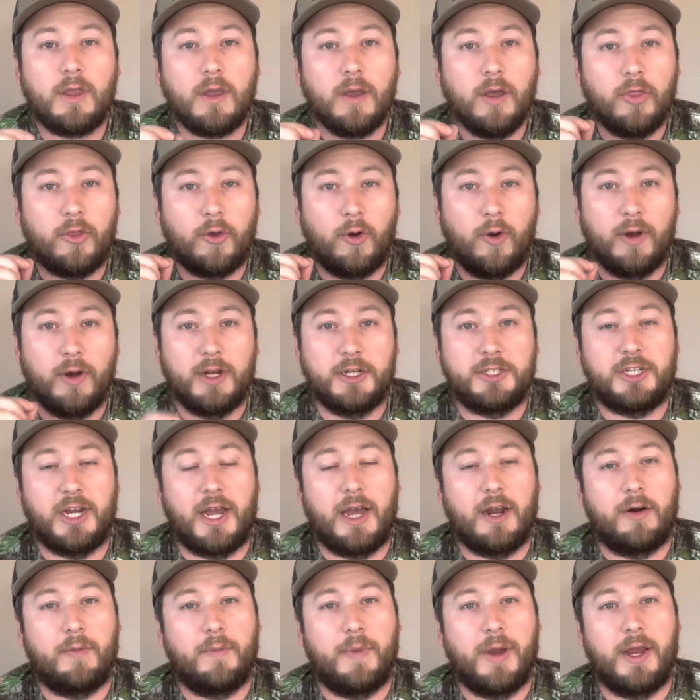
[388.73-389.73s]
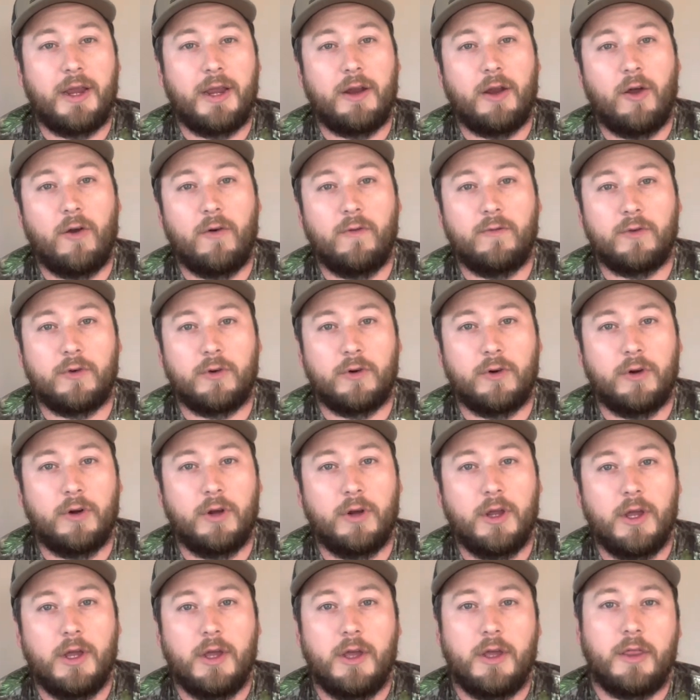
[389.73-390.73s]
throwing a chatterbait over
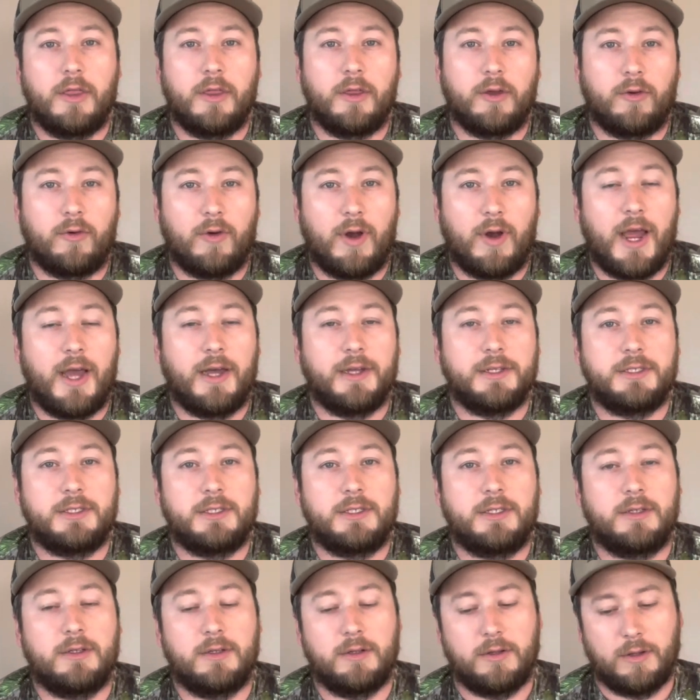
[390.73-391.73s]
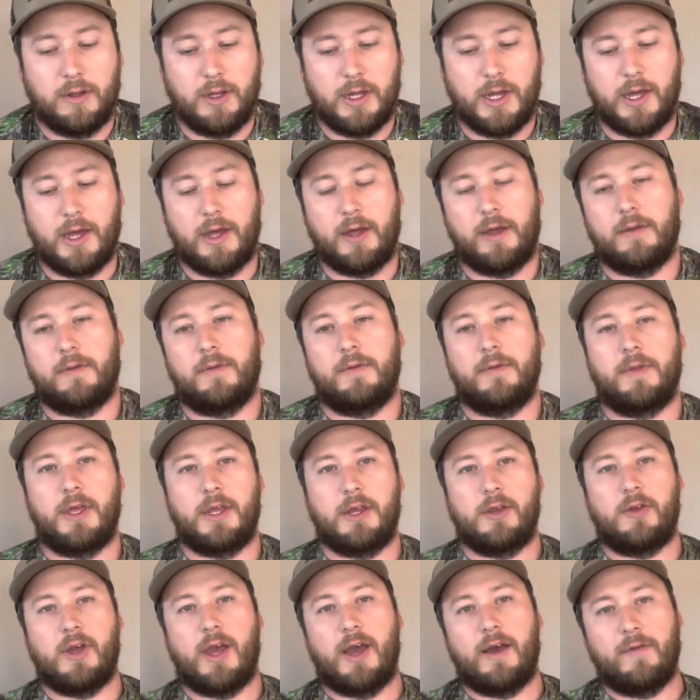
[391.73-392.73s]
the grass that
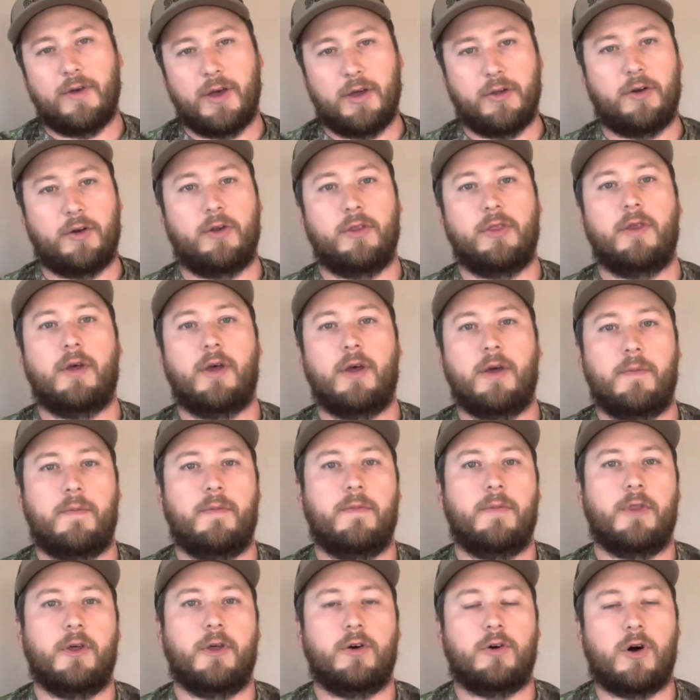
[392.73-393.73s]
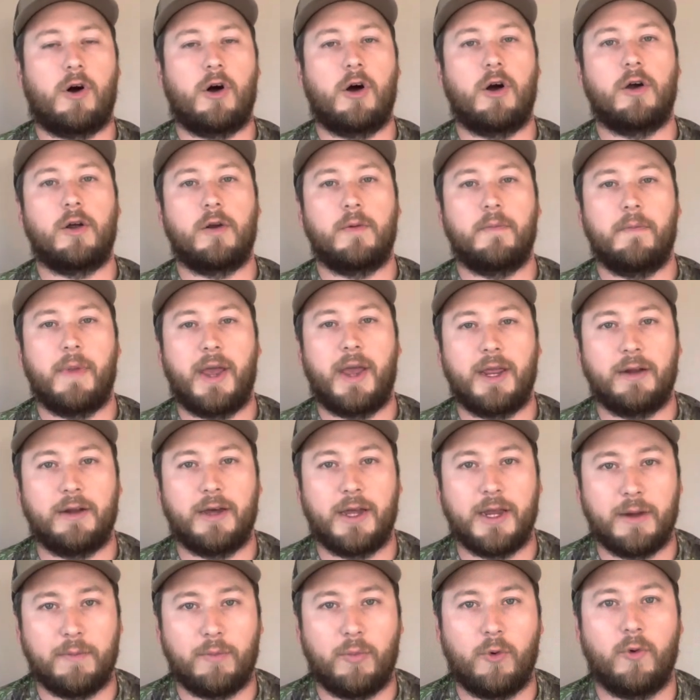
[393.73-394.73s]
you have out on the long main
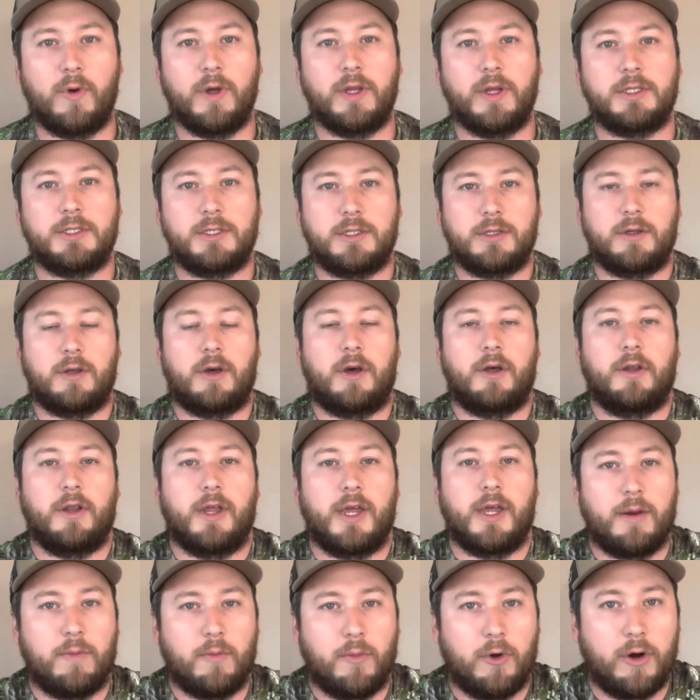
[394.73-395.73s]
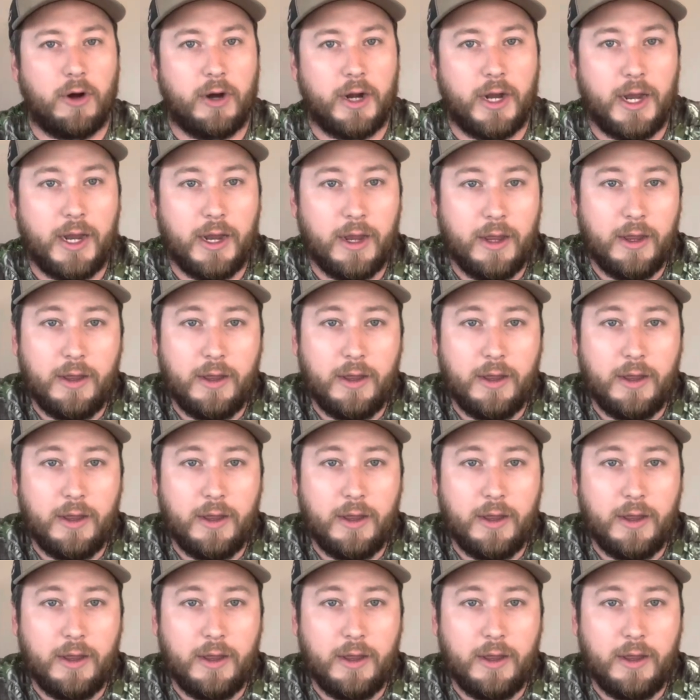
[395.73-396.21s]
lake points on Lake Murray